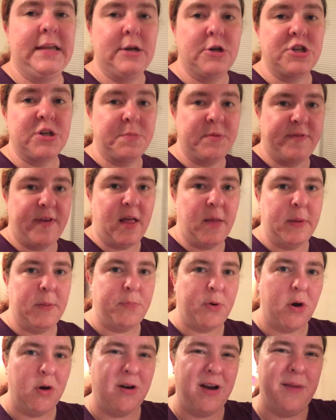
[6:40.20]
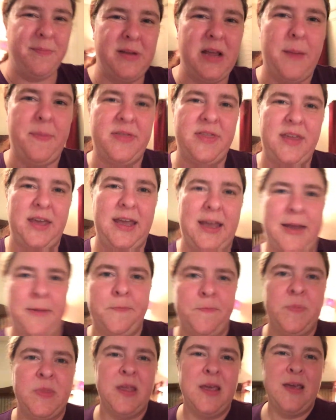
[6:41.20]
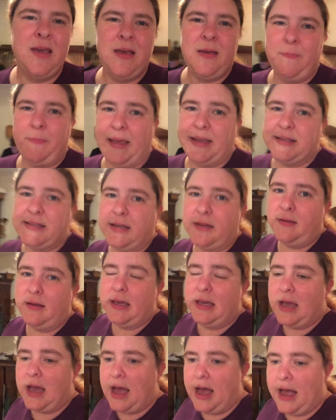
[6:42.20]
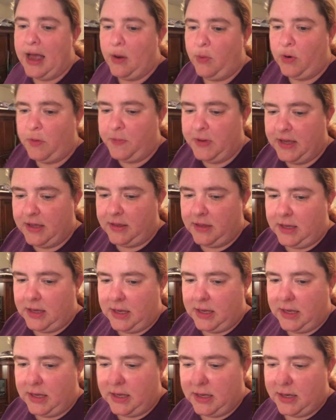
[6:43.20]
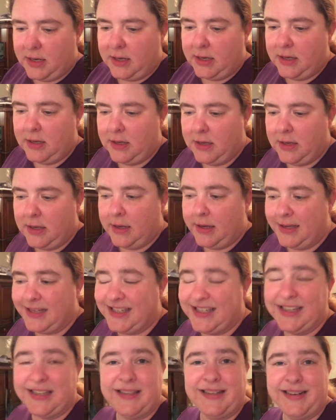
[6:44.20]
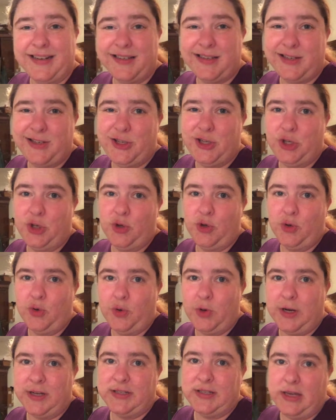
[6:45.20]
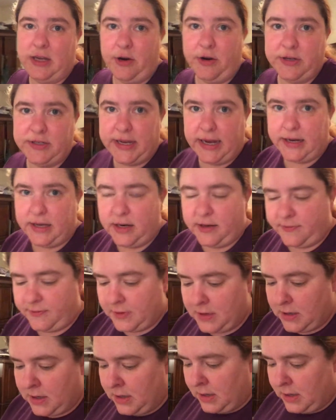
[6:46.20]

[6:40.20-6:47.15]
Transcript: leadership development program type of thing. Basically, I would be the assistant to a senior executive